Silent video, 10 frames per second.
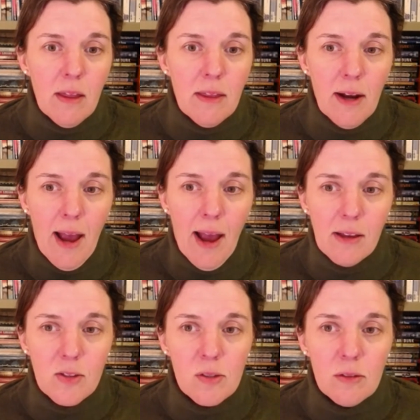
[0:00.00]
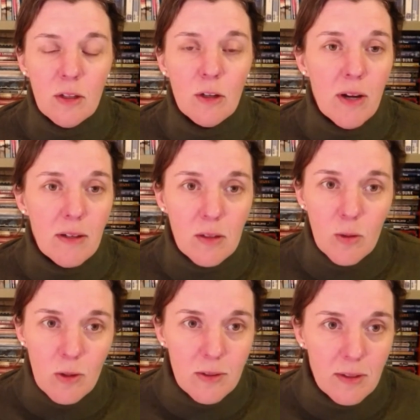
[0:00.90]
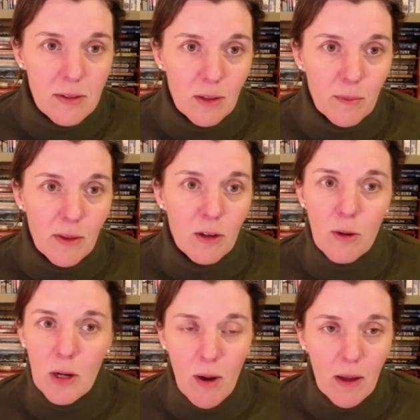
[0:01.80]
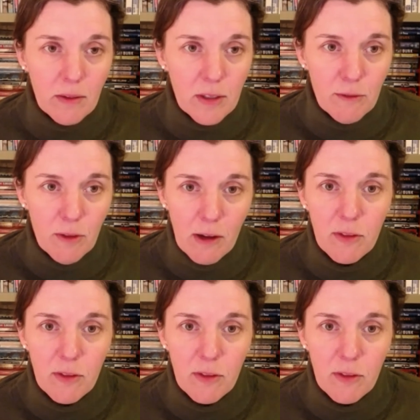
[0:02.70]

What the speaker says: that has the great school system and the great quality of life